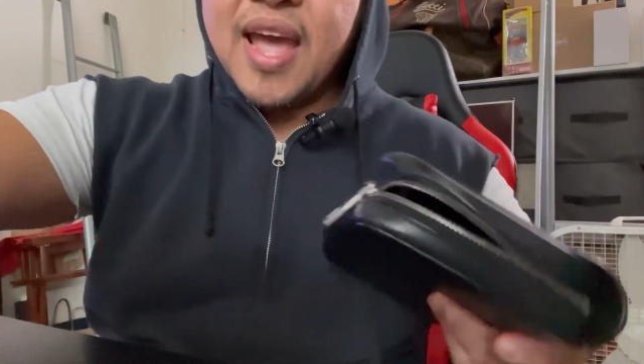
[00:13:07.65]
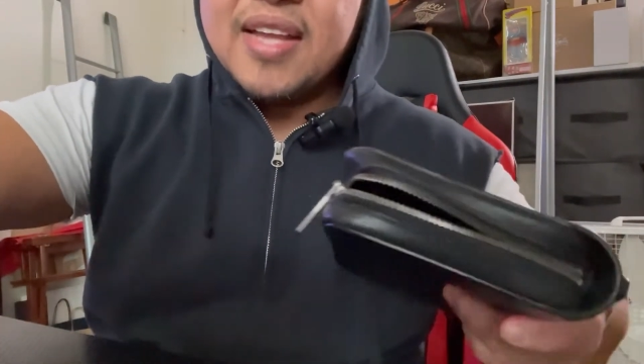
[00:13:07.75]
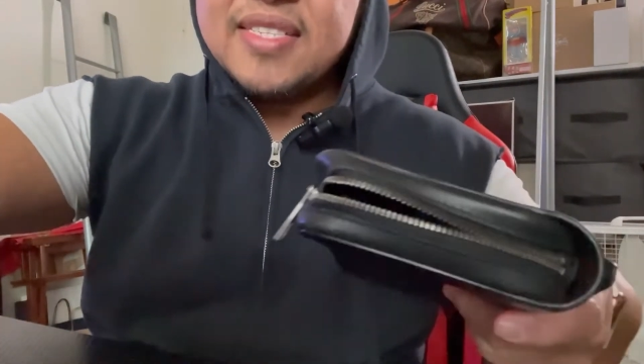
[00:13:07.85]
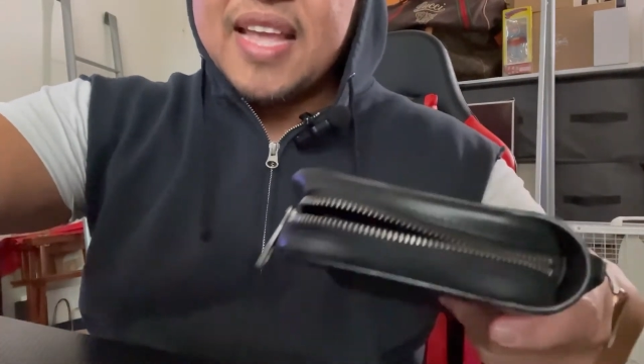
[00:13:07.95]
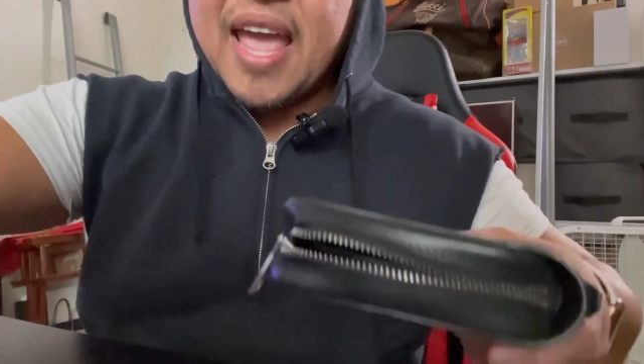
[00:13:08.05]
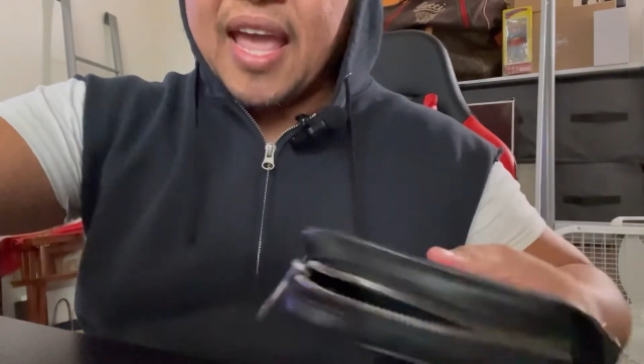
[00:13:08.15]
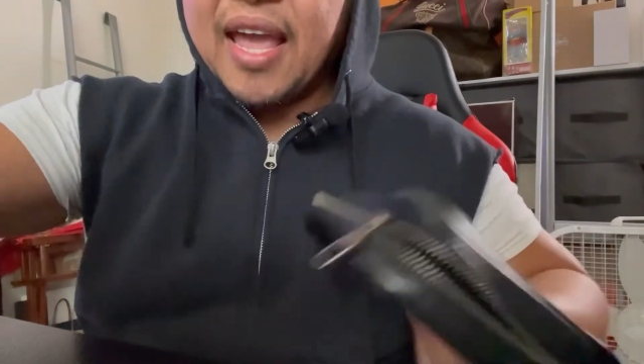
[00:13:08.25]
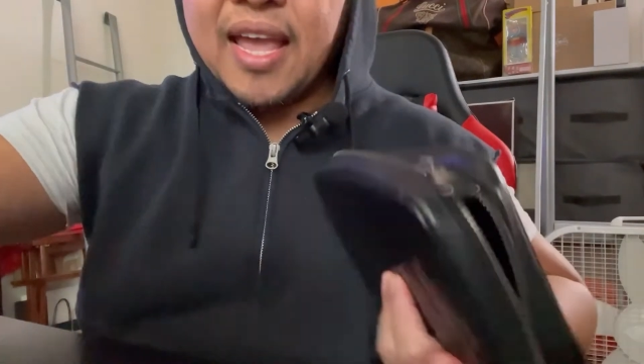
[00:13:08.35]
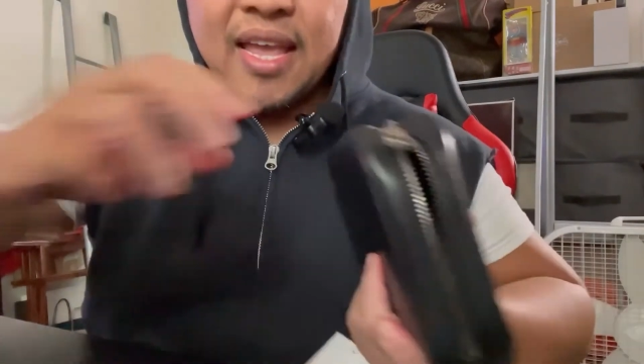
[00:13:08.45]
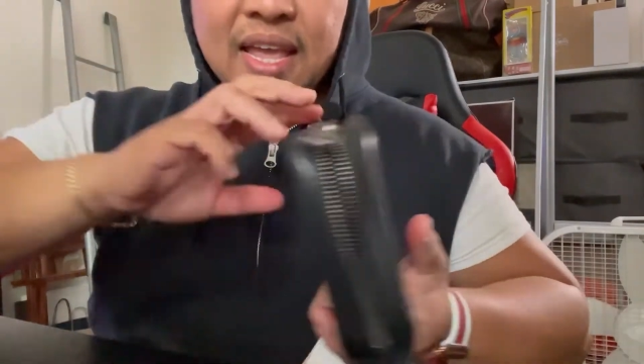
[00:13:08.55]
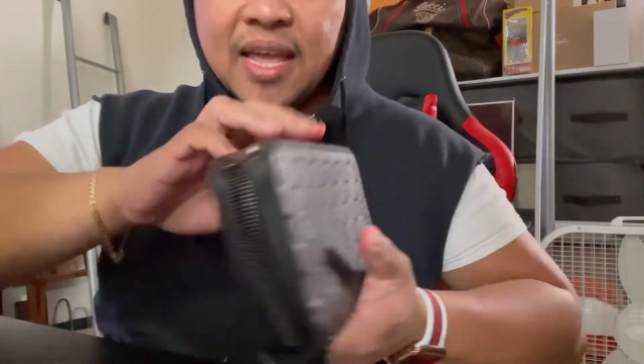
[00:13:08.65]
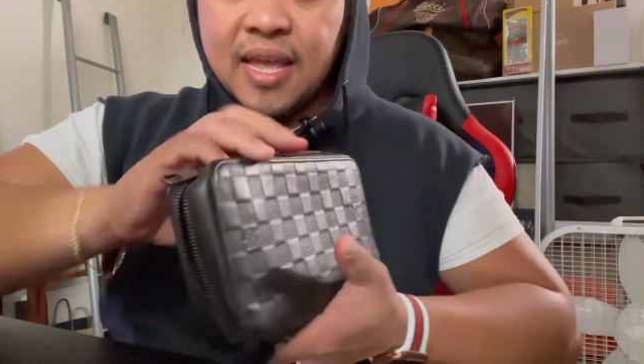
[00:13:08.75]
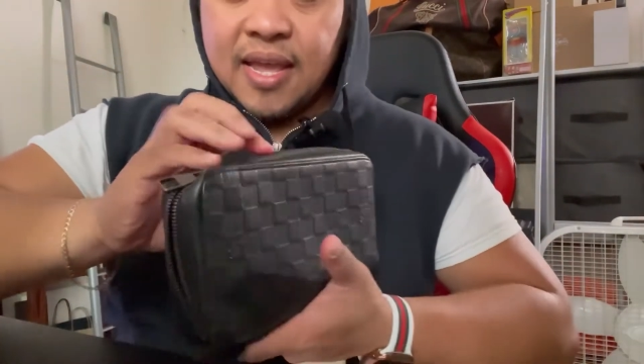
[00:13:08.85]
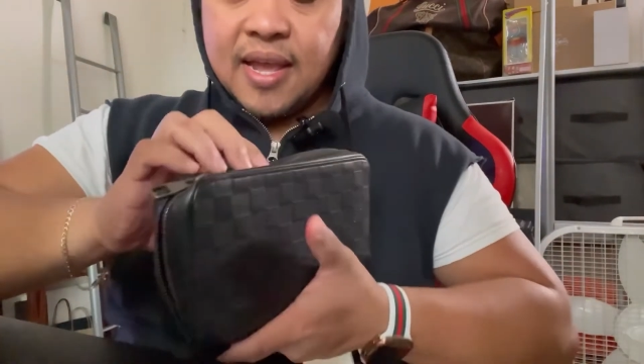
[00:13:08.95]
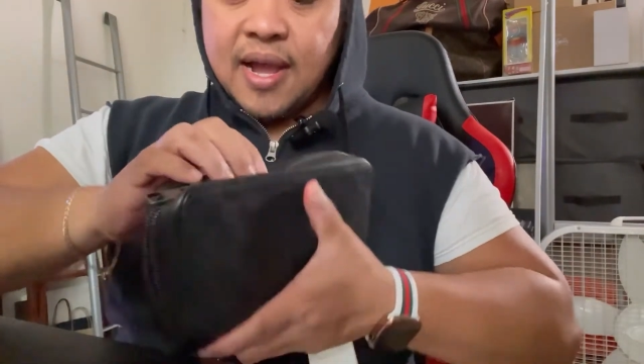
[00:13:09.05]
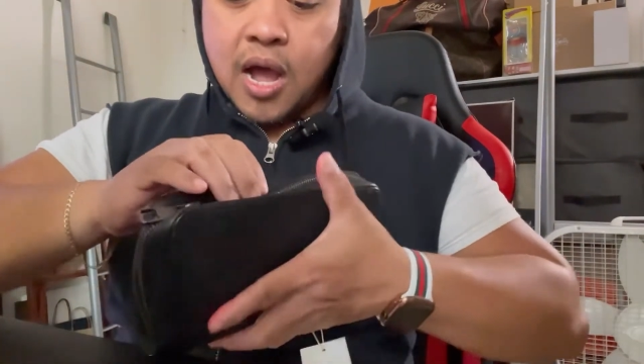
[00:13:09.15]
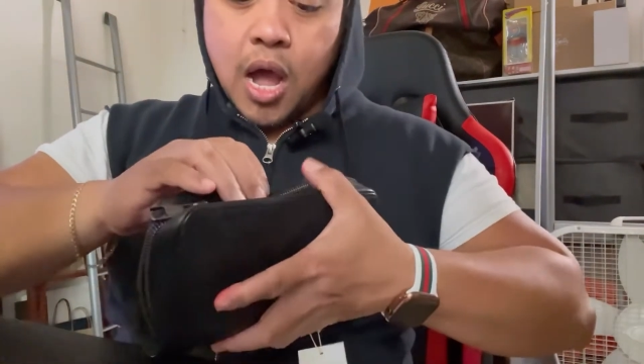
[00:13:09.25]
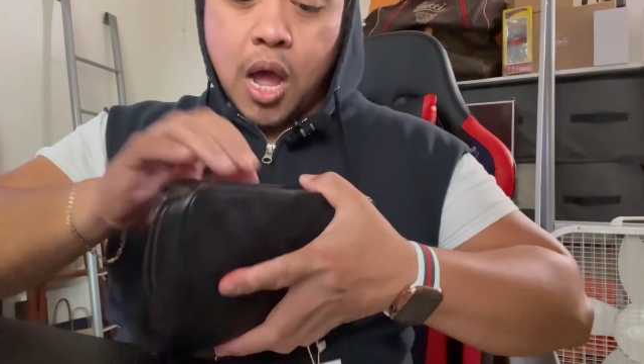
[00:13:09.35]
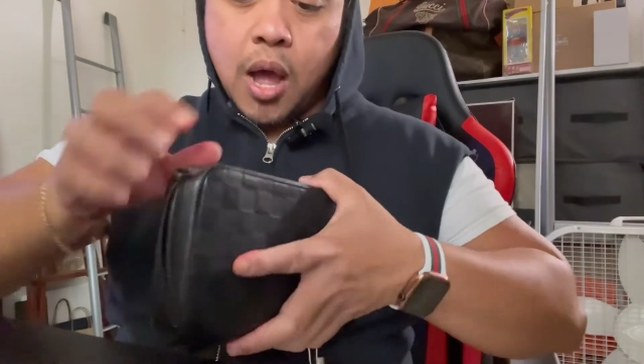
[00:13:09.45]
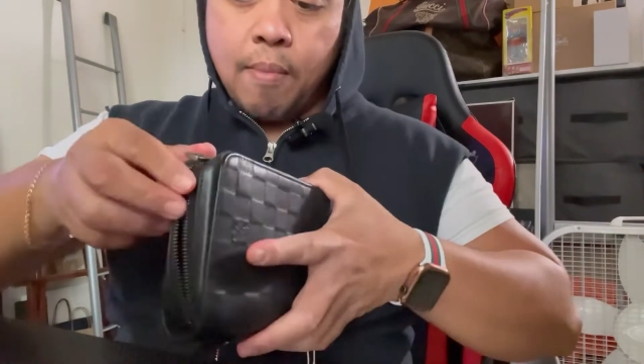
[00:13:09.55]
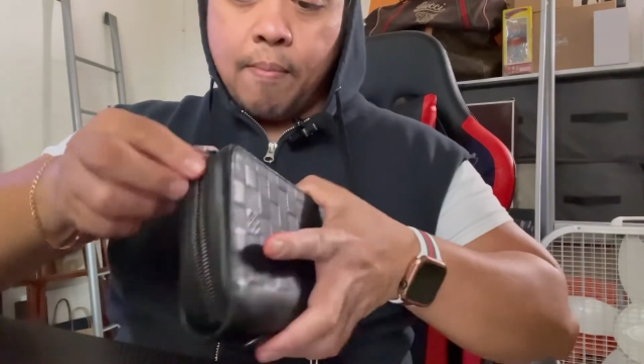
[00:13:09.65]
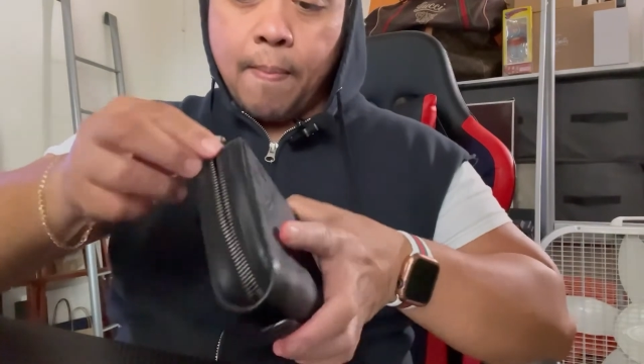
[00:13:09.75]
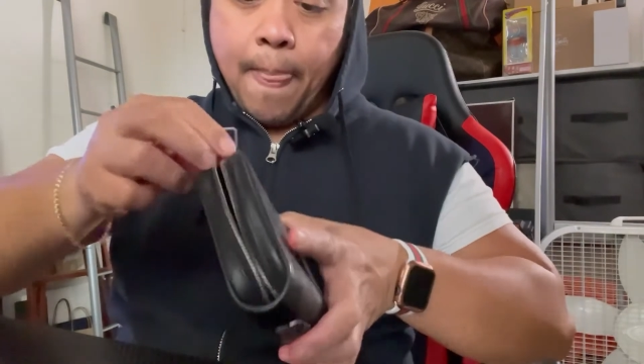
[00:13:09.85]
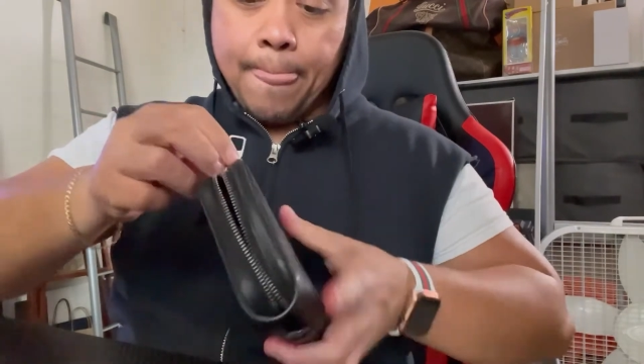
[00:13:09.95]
as a um,